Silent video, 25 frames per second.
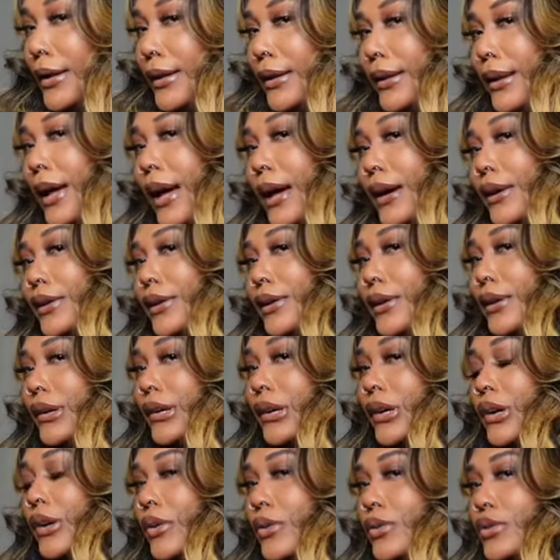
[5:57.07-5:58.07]
not
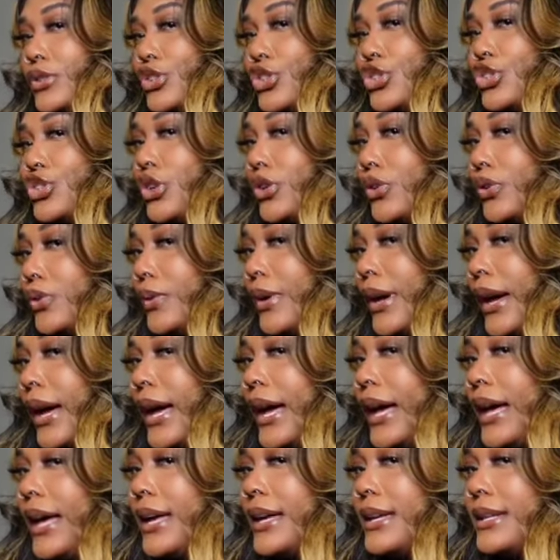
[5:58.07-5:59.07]
curled to show you
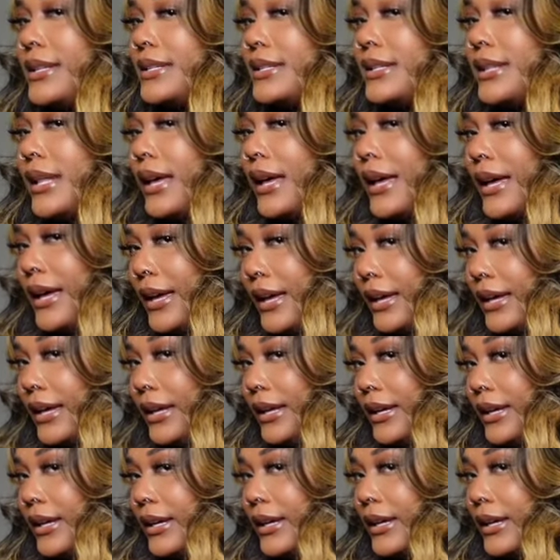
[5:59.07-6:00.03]
guys that